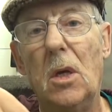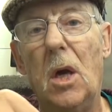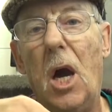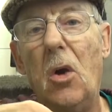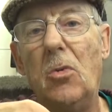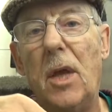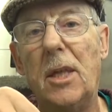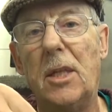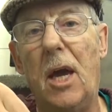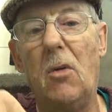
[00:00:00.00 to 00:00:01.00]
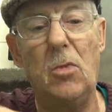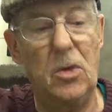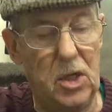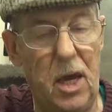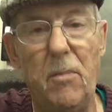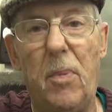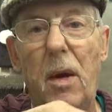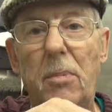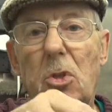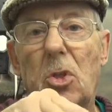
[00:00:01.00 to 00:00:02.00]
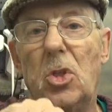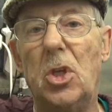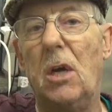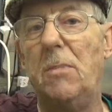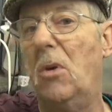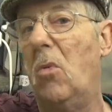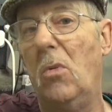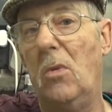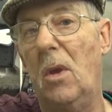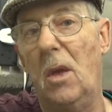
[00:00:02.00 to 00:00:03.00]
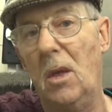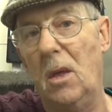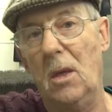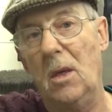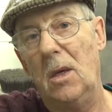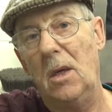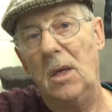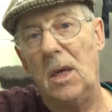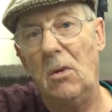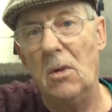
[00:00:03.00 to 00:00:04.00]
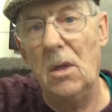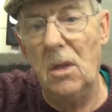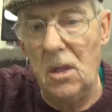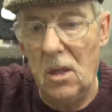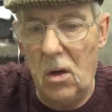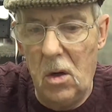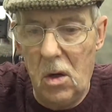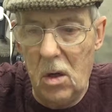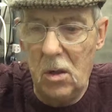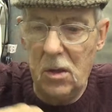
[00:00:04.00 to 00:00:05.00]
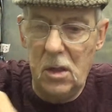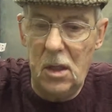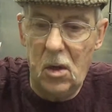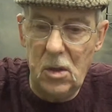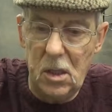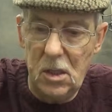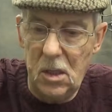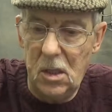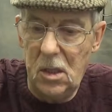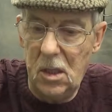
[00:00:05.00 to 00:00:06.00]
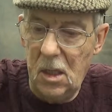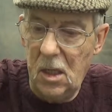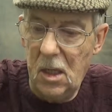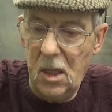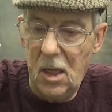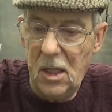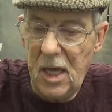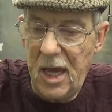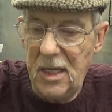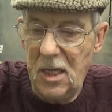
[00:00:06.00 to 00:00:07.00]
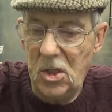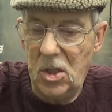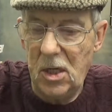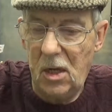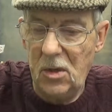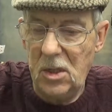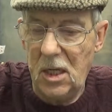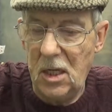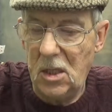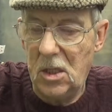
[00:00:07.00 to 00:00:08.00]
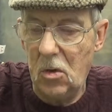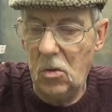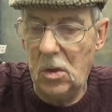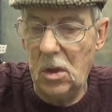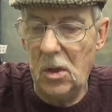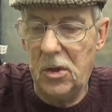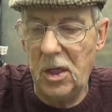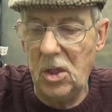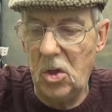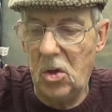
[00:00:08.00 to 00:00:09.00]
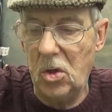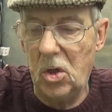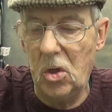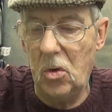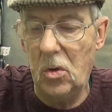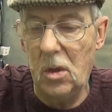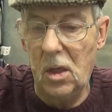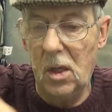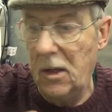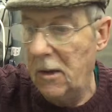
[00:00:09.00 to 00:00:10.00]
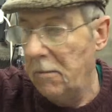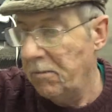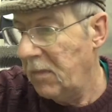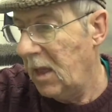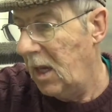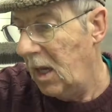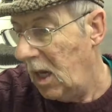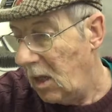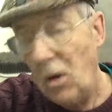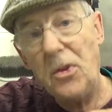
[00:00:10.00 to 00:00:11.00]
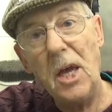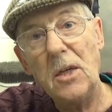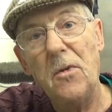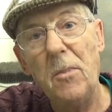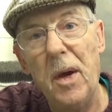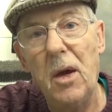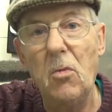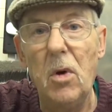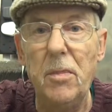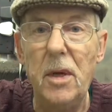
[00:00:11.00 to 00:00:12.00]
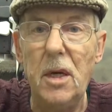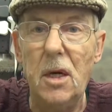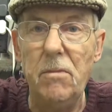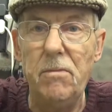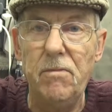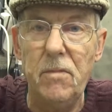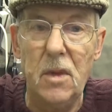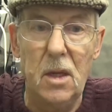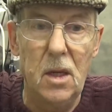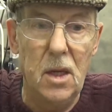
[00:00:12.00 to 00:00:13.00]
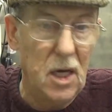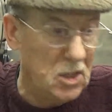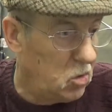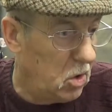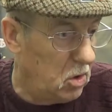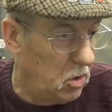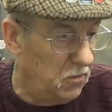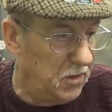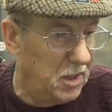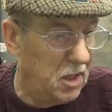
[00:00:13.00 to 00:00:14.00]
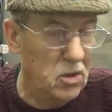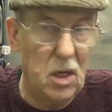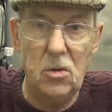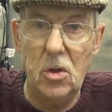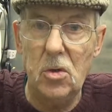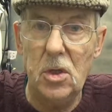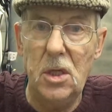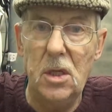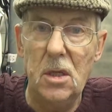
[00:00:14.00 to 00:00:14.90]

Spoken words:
hone that down with sandpaper to the shape you want. You know, the ideas are it's endless. You know, there's endless little things you can do. Anyway, thanks for bearing with me. That's quite a long video. I don't usually